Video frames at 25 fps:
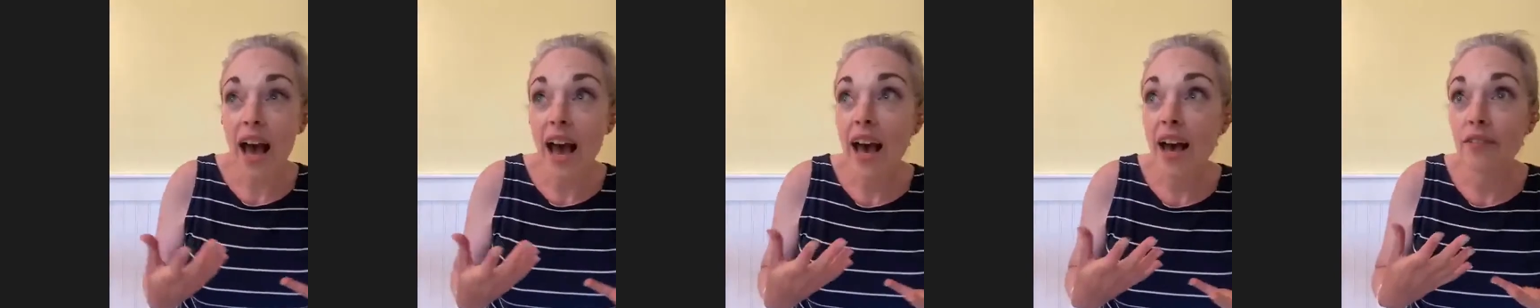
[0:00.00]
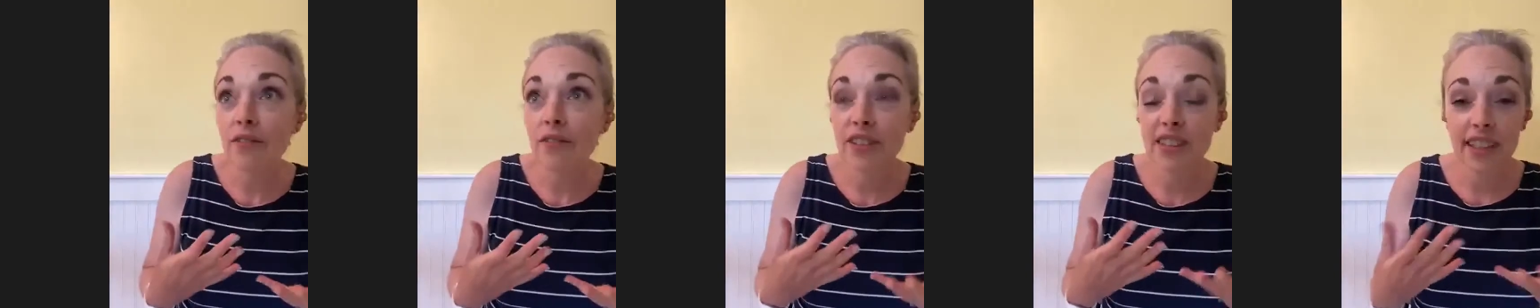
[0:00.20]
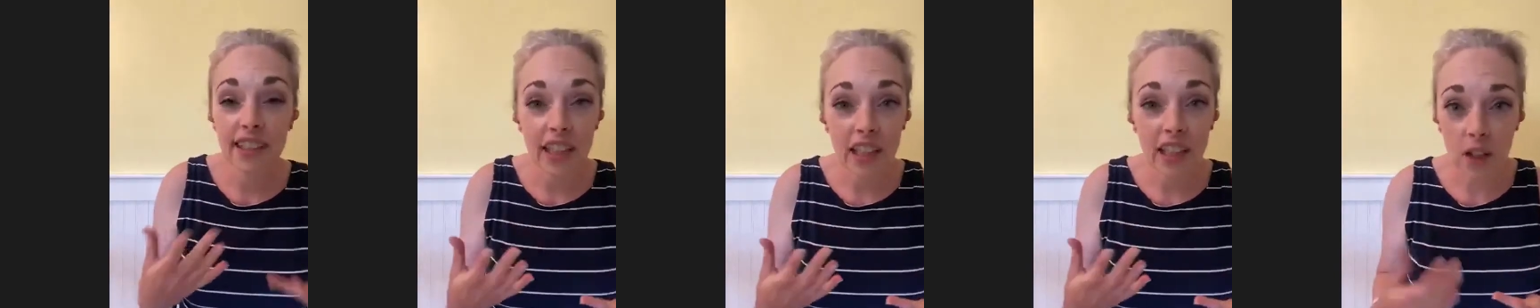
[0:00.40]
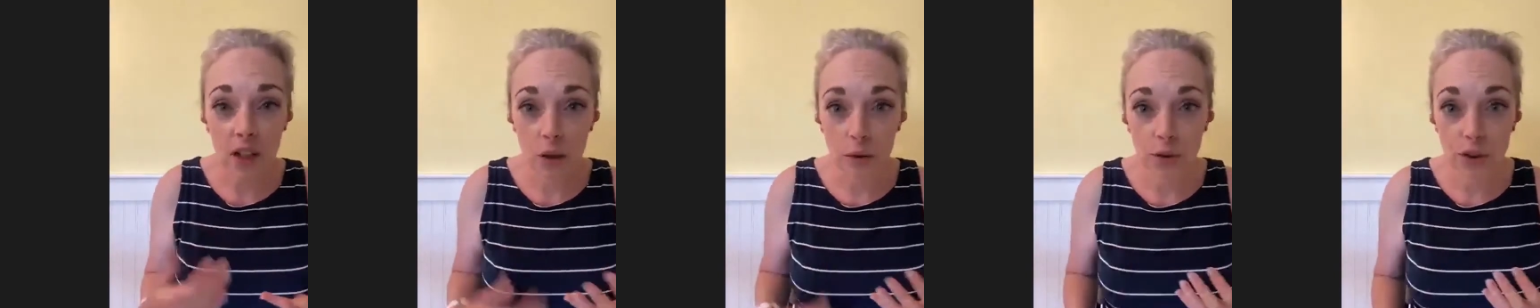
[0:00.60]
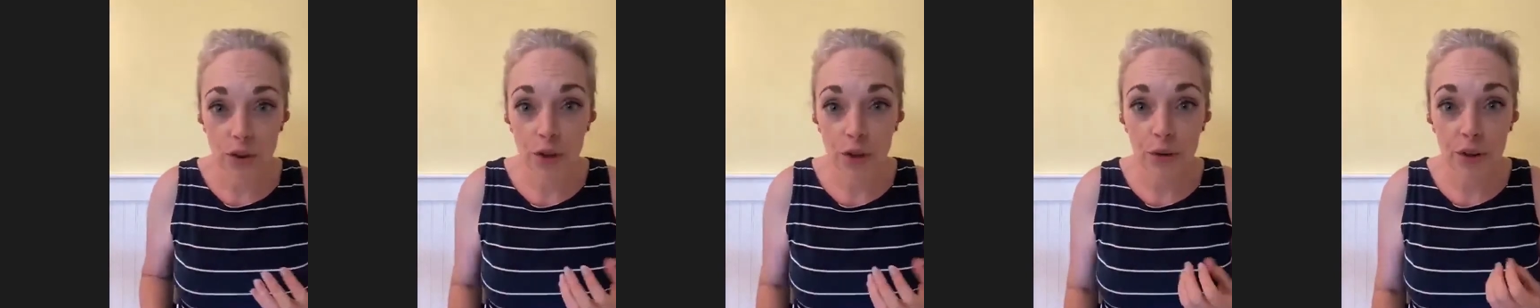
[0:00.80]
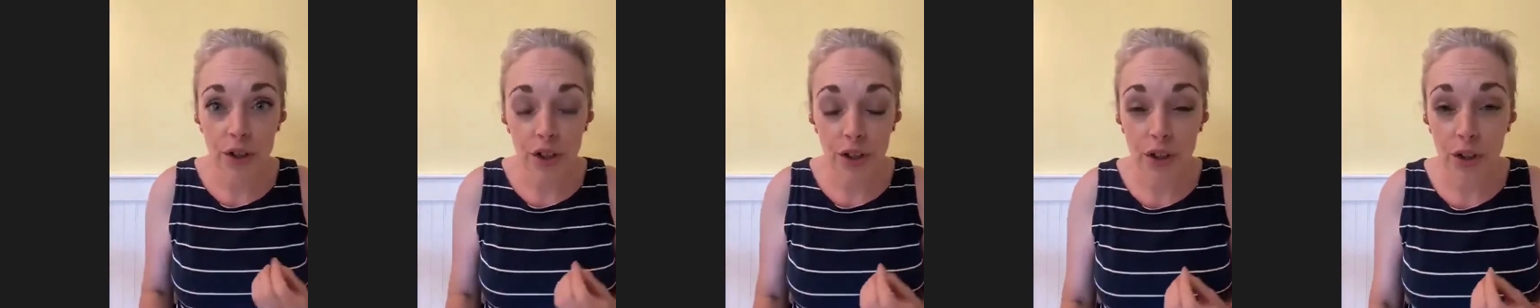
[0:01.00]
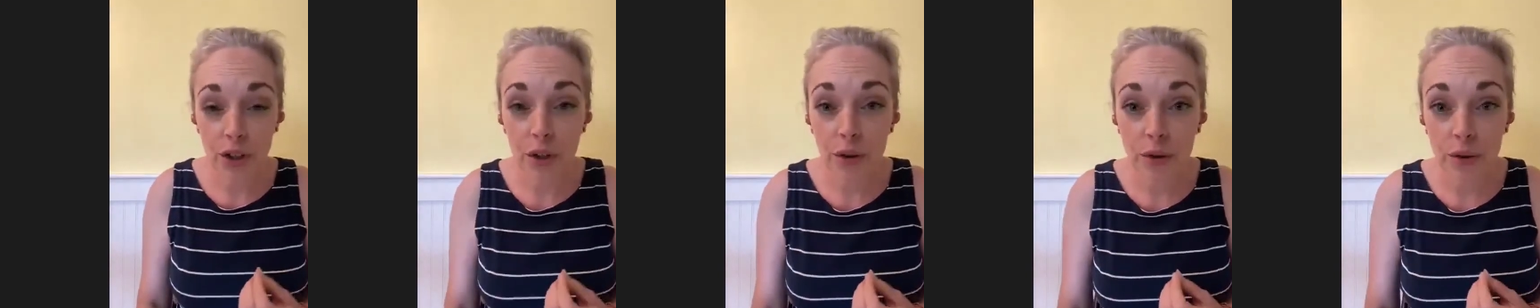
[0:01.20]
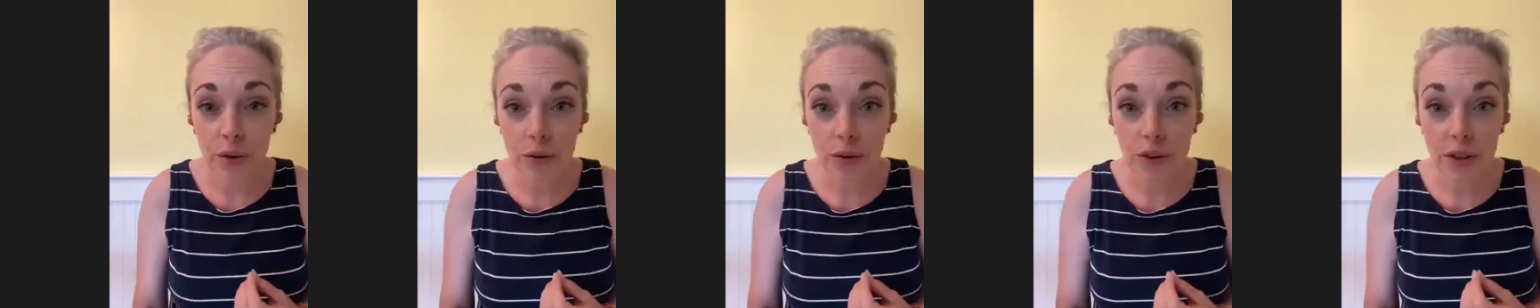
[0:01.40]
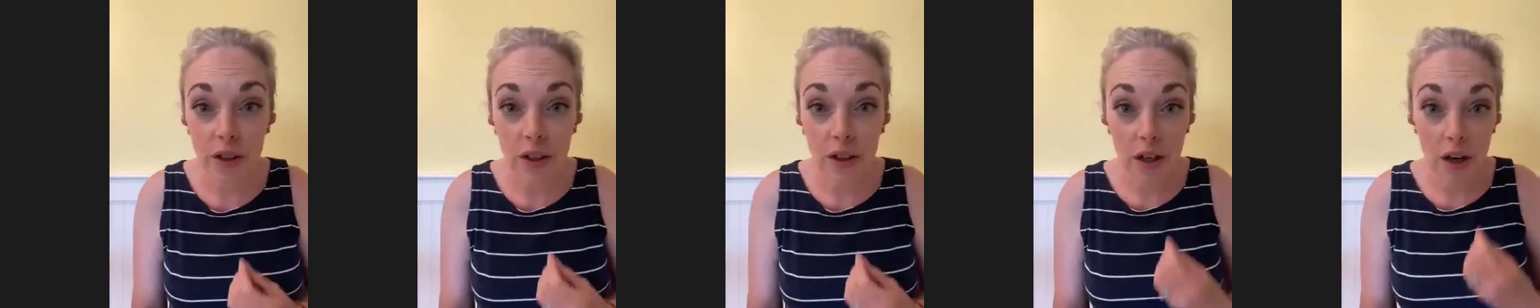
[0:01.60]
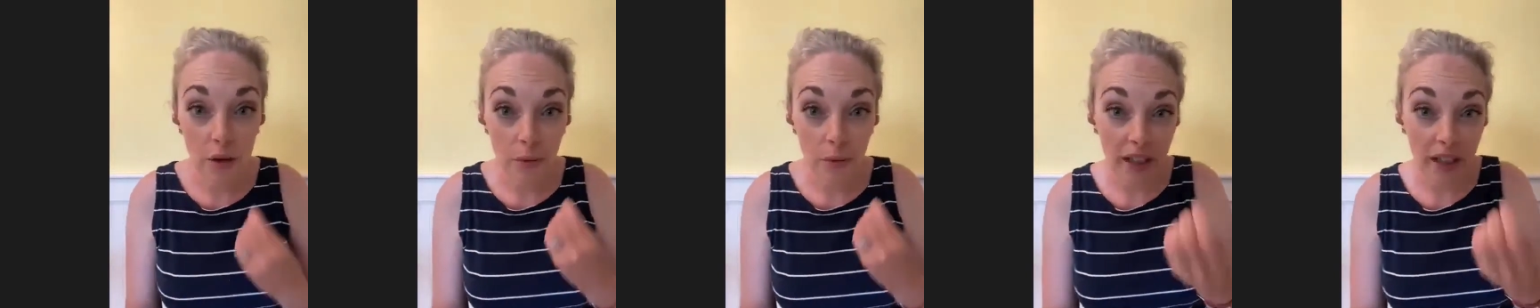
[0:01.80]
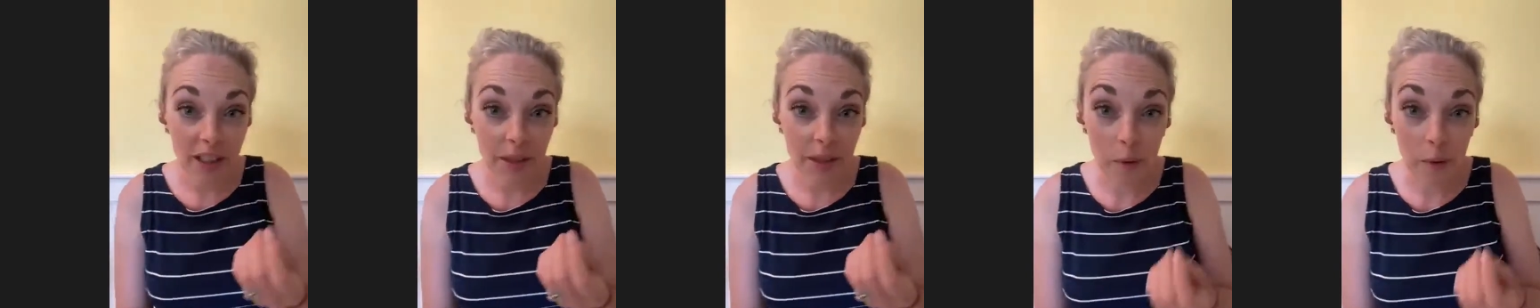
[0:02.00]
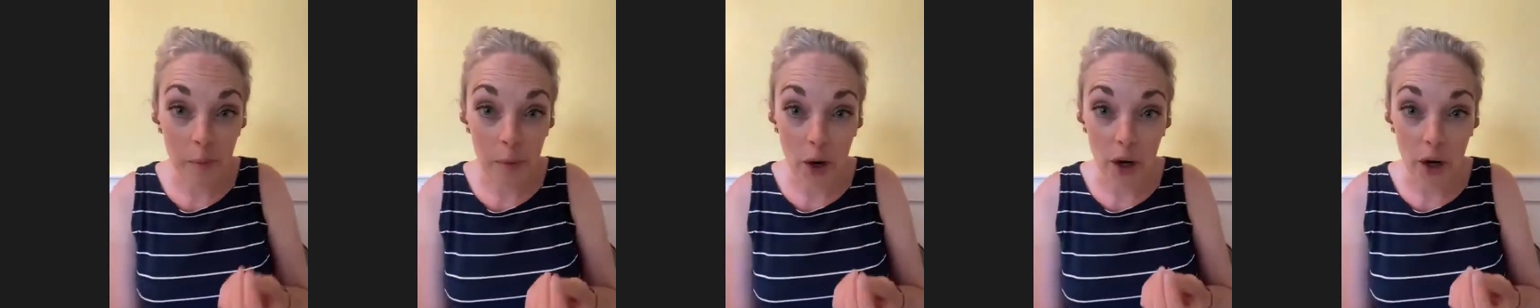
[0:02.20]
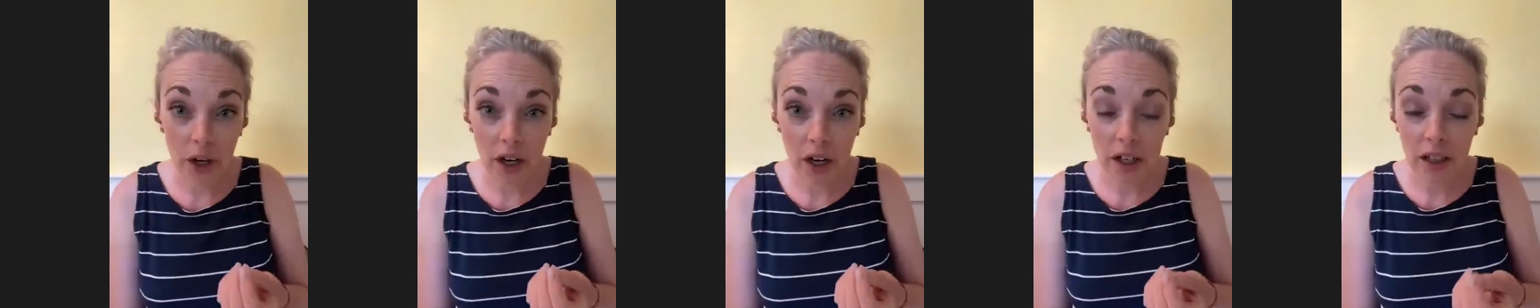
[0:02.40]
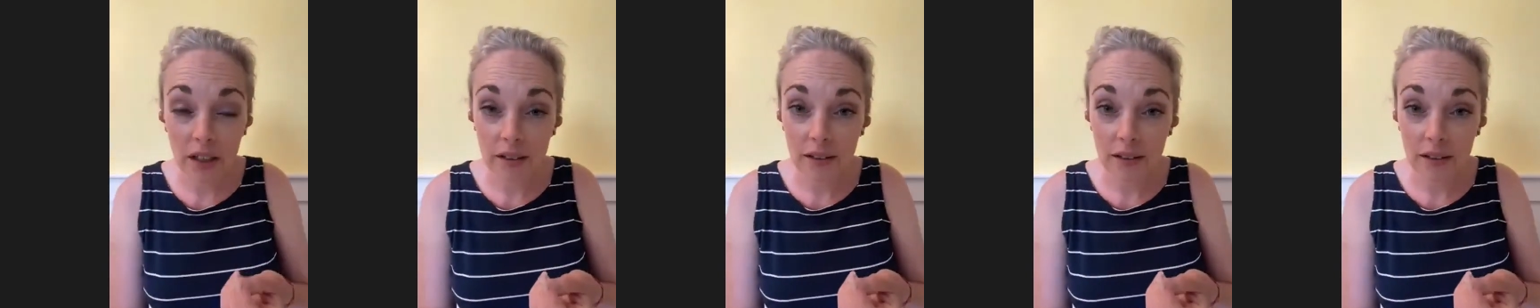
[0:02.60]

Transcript: sticky notes, you can use erasable marker